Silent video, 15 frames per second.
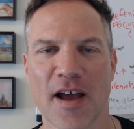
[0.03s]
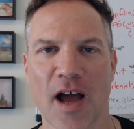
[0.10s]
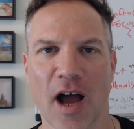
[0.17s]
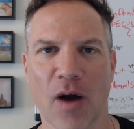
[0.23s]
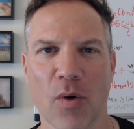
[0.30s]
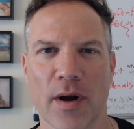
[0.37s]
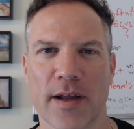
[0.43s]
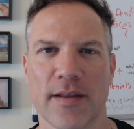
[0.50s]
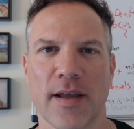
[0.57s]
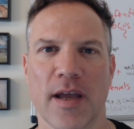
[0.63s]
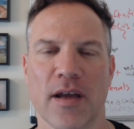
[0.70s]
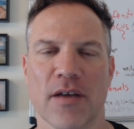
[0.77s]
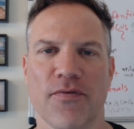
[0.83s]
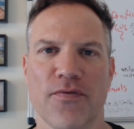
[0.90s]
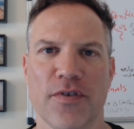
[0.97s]
I want to
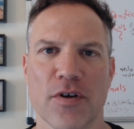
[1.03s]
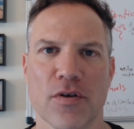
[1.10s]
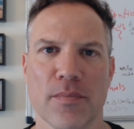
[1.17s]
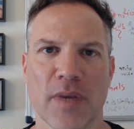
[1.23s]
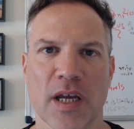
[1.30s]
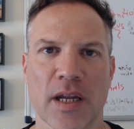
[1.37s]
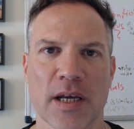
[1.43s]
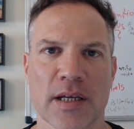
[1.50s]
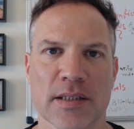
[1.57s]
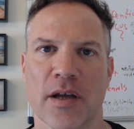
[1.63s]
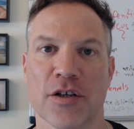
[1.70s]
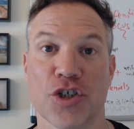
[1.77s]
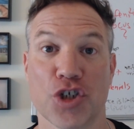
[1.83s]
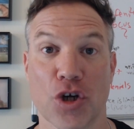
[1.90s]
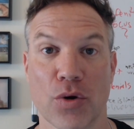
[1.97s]
take a few minutes
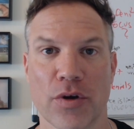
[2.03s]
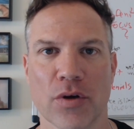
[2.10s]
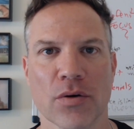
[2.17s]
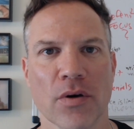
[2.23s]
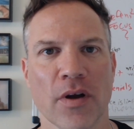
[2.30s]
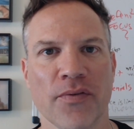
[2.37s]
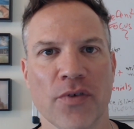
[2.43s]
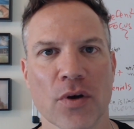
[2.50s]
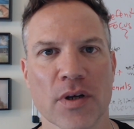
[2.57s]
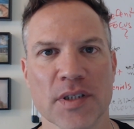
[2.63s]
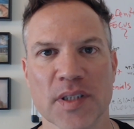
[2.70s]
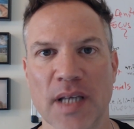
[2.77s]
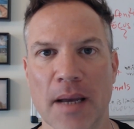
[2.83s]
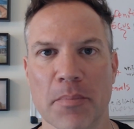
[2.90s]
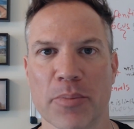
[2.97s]
and show you a few
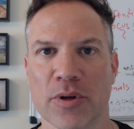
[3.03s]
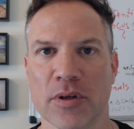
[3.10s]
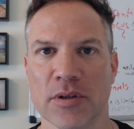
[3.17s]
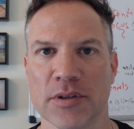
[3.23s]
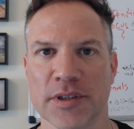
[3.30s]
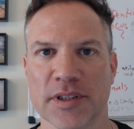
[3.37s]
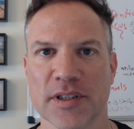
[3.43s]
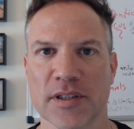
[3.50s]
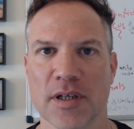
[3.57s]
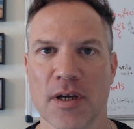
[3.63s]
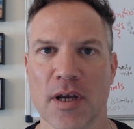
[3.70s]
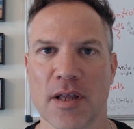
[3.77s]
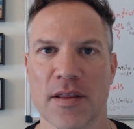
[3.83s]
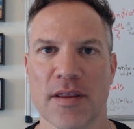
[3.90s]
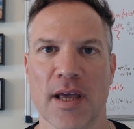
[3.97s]
examples
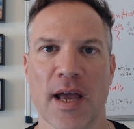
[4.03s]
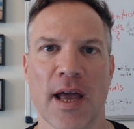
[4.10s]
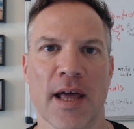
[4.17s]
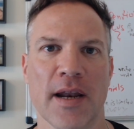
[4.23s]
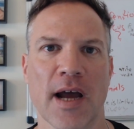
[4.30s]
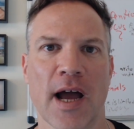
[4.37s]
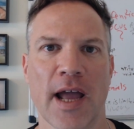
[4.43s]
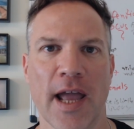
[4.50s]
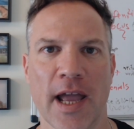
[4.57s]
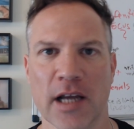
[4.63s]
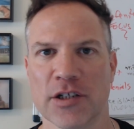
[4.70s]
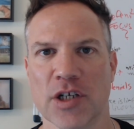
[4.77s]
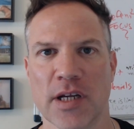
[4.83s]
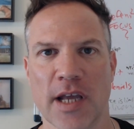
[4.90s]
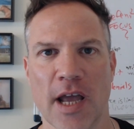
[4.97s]
that I
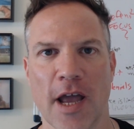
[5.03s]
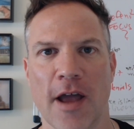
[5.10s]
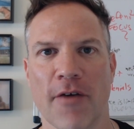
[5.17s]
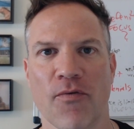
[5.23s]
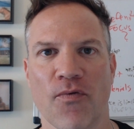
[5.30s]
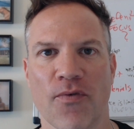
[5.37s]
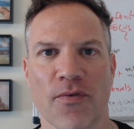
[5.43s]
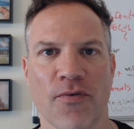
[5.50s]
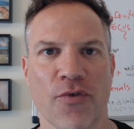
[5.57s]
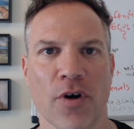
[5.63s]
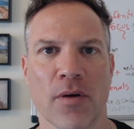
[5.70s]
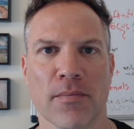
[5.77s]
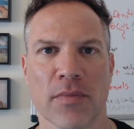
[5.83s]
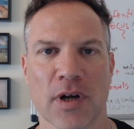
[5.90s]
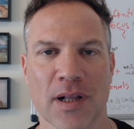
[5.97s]
actually have
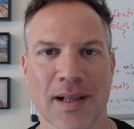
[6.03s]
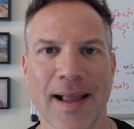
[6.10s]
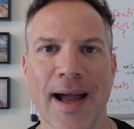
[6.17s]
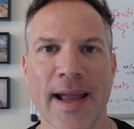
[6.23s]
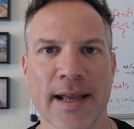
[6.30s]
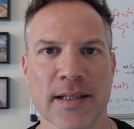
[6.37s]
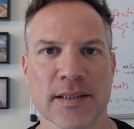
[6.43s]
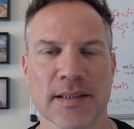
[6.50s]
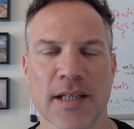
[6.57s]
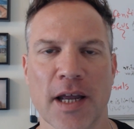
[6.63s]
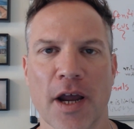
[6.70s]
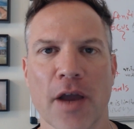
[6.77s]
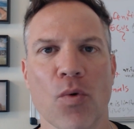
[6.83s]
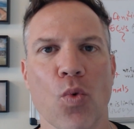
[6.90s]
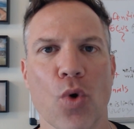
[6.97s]
from clients that
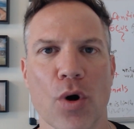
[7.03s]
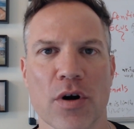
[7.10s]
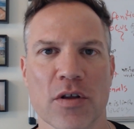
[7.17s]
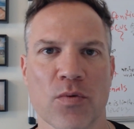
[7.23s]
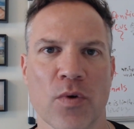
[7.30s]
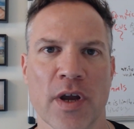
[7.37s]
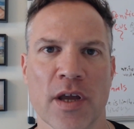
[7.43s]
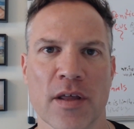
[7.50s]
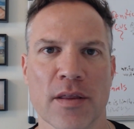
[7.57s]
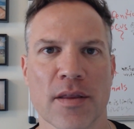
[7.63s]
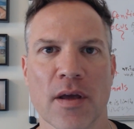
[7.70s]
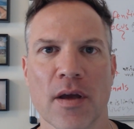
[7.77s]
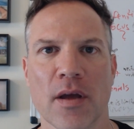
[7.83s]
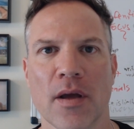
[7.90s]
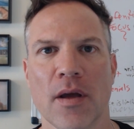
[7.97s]
I worked with
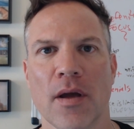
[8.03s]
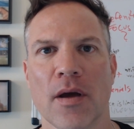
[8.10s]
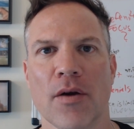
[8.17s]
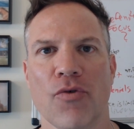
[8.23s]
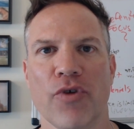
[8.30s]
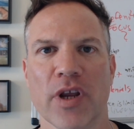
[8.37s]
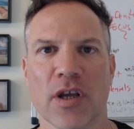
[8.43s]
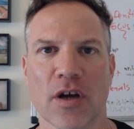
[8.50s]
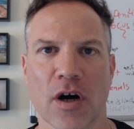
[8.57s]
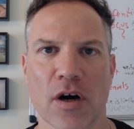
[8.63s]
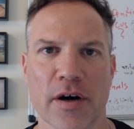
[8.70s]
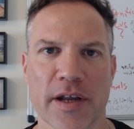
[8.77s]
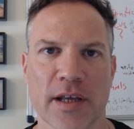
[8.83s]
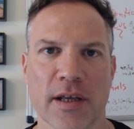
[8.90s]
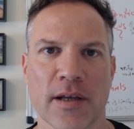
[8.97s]

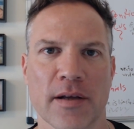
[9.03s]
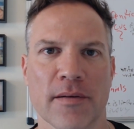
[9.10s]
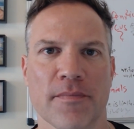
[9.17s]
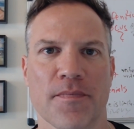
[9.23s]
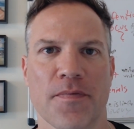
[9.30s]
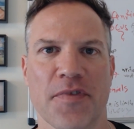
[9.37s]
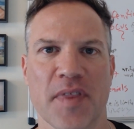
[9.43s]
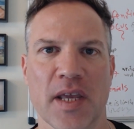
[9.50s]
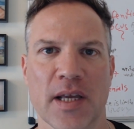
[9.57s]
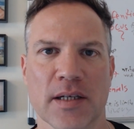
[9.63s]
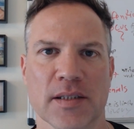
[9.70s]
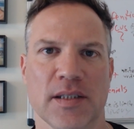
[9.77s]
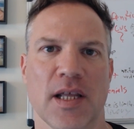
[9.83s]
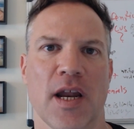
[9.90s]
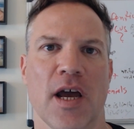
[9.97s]
regarding
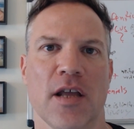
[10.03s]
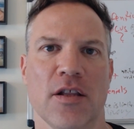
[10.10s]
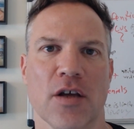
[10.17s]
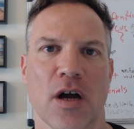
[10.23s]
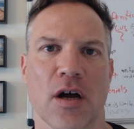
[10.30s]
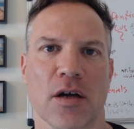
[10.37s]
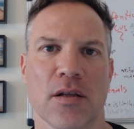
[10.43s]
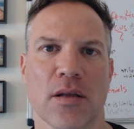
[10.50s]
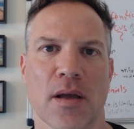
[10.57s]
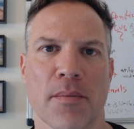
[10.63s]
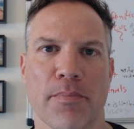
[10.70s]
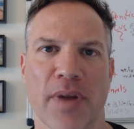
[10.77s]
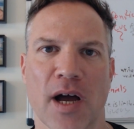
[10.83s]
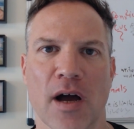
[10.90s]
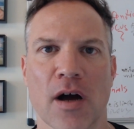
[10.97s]
things that I talked
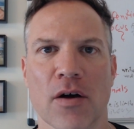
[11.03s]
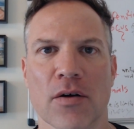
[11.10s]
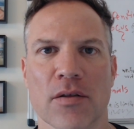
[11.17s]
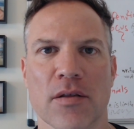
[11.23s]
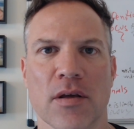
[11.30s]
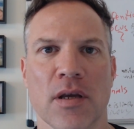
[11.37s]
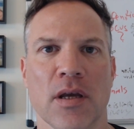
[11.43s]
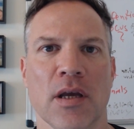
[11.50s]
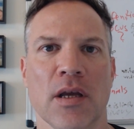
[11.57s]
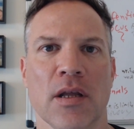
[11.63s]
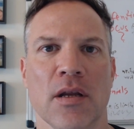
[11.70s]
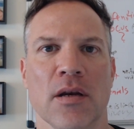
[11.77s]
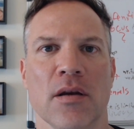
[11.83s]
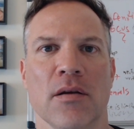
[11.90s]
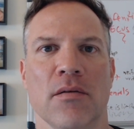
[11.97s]
about
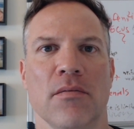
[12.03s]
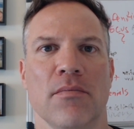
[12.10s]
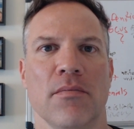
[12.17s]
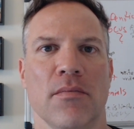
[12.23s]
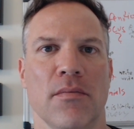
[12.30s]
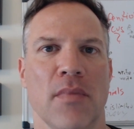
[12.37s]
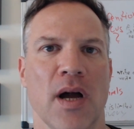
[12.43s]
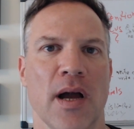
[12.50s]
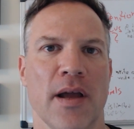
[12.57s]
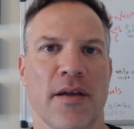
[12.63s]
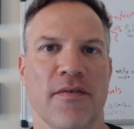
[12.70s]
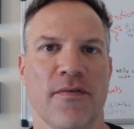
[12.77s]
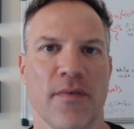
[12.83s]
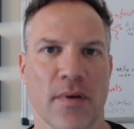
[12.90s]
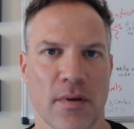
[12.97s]
in my
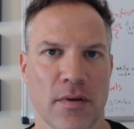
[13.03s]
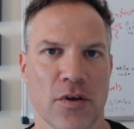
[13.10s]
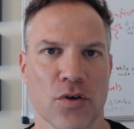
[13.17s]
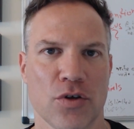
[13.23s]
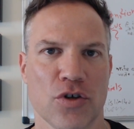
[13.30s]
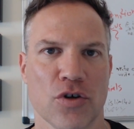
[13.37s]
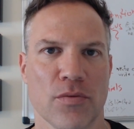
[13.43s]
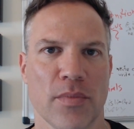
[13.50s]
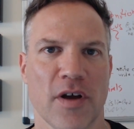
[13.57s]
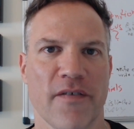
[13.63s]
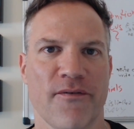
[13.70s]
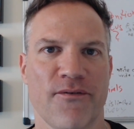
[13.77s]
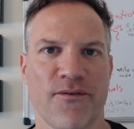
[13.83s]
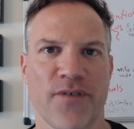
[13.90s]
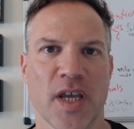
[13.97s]
YouTube
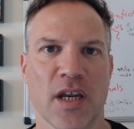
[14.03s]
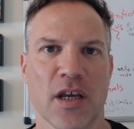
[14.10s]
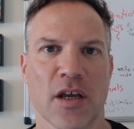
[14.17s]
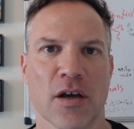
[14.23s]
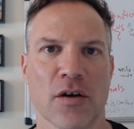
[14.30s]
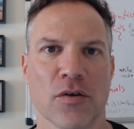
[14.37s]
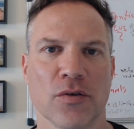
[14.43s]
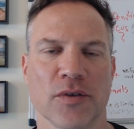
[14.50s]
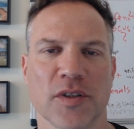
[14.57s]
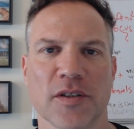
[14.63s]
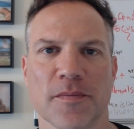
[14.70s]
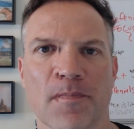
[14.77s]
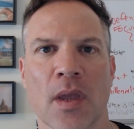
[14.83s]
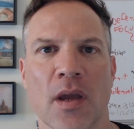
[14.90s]
videos.